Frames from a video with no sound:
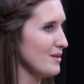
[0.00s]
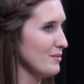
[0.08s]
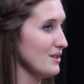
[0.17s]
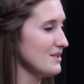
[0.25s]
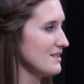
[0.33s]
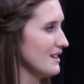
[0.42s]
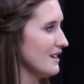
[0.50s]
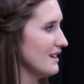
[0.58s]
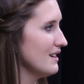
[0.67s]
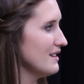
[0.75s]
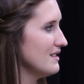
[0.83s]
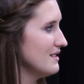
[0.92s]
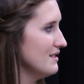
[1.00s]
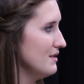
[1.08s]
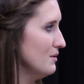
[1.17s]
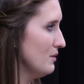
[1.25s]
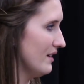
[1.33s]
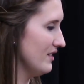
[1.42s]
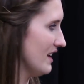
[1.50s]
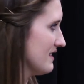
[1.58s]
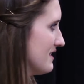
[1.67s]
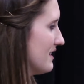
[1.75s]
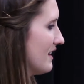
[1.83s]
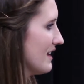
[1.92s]
of people use, you who have
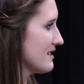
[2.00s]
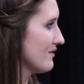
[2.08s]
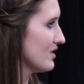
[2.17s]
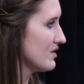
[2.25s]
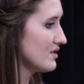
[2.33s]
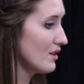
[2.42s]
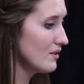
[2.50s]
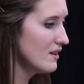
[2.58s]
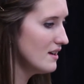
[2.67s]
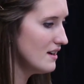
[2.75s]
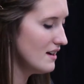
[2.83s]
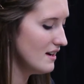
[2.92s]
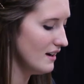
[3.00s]
not sinned, cast the first stone.